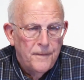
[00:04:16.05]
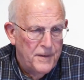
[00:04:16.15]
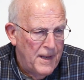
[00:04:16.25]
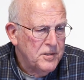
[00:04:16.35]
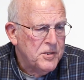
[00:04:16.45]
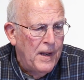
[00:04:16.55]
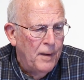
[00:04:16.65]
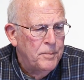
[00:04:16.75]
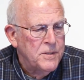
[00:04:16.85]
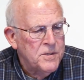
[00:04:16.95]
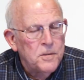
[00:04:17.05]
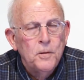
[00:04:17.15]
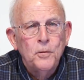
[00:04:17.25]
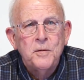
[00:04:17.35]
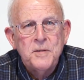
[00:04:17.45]
The next step is
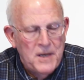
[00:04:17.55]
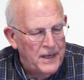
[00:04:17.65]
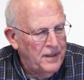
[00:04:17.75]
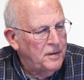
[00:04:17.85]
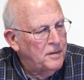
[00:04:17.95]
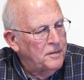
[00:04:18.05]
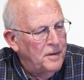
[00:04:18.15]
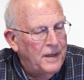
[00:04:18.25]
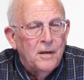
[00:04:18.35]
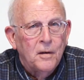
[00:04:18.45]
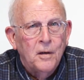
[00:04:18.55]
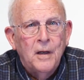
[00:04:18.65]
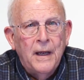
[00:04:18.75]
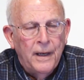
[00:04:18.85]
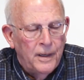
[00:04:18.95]
to take the
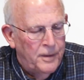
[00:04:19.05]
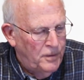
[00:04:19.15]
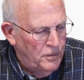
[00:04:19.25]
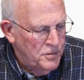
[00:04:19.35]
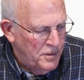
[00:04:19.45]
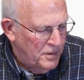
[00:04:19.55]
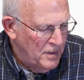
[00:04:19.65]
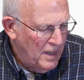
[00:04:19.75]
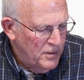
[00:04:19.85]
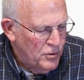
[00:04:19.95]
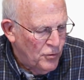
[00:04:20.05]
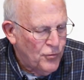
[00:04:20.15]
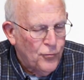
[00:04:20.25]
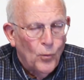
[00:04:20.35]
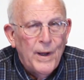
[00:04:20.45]
needle and use it to
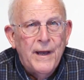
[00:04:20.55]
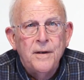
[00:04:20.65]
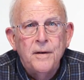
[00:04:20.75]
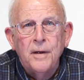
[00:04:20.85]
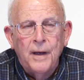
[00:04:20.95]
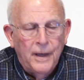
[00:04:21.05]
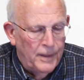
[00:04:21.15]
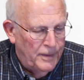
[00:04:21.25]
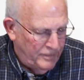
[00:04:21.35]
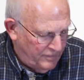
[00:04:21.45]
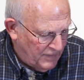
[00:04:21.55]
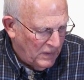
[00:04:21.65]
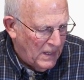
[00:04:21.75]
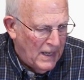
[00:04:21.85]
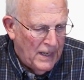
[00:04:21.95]
thread uh, the
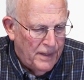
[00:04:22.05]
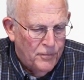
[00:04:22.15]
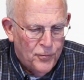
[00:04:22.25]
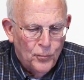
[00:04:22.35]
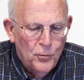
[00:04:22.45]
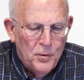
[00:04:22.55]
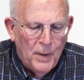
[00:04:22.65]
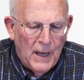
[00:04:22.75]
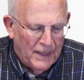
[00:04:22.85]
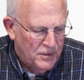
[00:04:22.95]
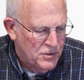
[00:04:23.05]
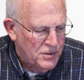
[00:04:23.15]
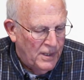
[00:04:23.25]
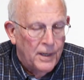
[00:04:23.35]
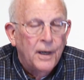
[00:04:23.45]
line through the
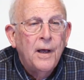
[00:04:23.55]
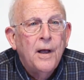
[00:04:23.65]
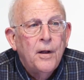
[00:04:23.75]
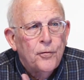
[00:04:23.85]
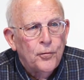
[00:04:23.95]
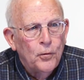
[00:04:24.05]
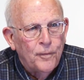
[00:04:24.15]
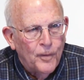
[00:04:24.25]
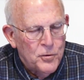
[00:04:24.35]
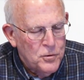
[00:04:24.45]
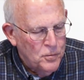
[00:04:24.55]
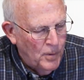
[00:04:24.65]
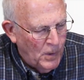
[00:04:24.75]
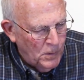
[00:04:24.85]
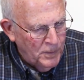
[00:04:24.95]
box. Uh, through first
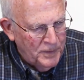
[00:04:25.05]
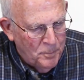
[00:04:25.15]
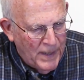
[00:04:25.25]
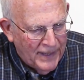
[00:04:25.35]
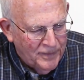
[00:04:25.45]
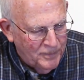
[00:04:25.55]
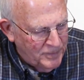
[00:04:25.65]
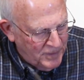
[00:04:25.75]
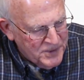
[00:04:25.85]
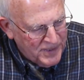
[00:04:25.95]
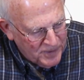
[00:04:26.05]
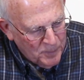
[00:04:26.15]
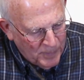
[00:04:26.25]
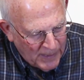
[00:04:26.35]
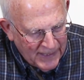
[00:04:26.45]
through a hole in the back of this end of
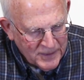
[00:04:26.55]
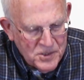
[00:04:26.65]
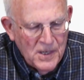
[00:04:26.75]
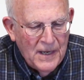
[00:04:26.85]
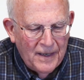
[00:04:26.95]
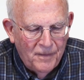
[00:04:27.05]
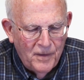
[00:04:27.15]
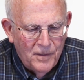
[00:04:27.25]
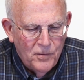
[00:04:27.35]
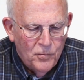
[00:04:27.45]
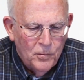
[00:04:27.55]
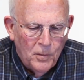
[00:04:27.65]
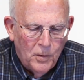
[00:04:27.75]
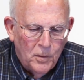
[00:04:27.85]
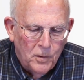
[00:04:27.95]
the box and then
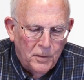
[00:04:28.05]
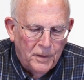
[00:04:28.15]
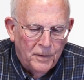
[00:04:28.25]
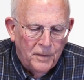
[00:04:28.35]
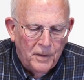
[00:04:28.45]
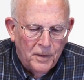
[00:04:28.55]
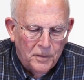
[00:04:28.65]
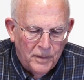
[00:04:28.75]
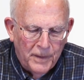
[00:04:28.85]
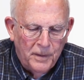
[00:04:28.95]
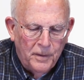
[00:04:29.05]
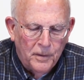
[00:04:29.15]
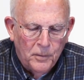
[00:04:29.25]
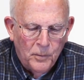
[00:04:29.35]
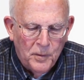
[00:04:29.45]
through a hole in the other end
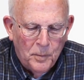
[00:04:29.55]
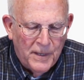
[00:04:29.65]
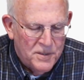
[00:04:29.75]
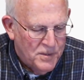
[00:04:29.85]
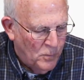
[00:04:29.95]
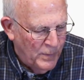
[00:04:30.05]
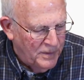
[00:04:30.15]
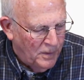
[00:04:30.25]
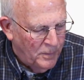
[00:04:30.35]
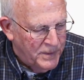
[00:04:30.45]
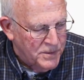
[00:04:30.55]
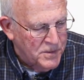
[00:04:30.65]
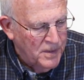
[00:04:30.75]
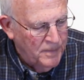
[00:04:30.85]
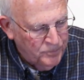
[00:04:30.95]
here where the plastic window is.